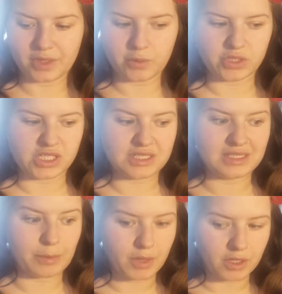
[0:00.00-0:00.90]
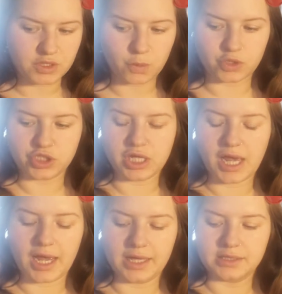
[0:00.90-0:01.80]
which is similar to what she
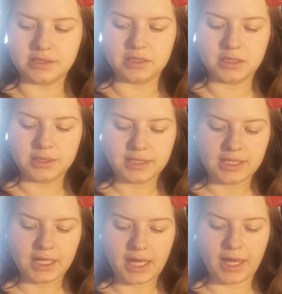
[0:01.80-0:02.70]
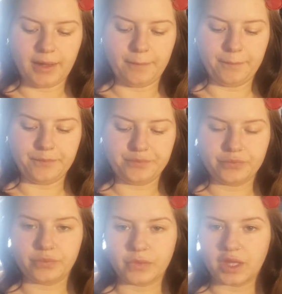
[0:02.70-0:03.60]
has, and
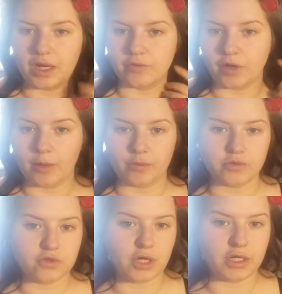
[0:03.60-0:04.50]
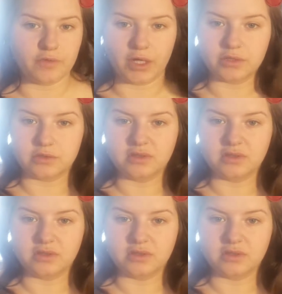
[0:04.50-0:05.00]
I'm kind of like,